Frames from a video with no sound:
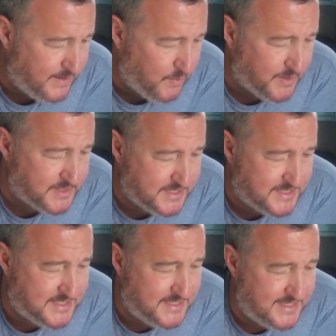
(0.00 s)
What
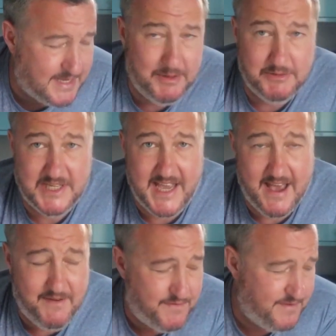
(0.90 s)

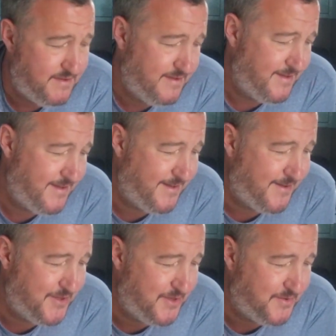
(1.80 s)
WTF
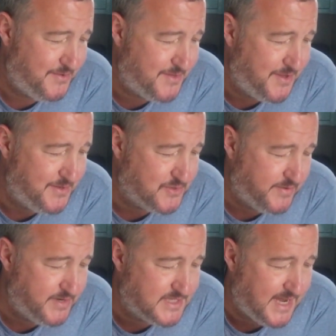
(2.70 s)
are you doing
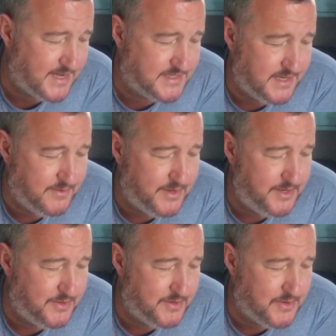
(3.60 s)
driving a taxi when
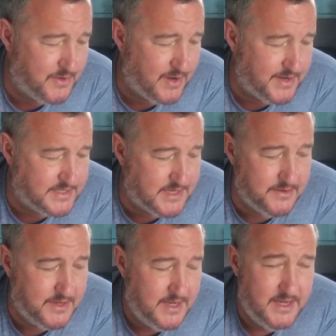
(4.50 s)
you can cook like this?
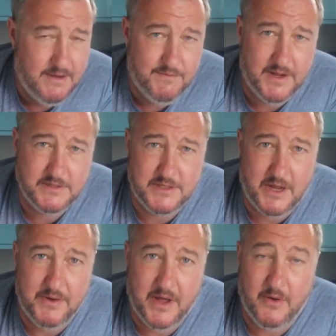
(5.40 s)
So, for those that
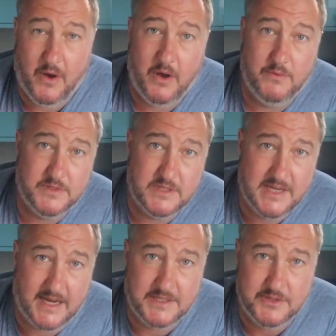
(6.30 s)
don't know, I was a
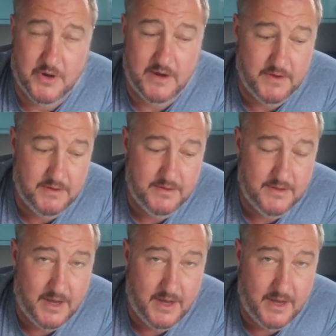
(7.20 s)
taxi driver.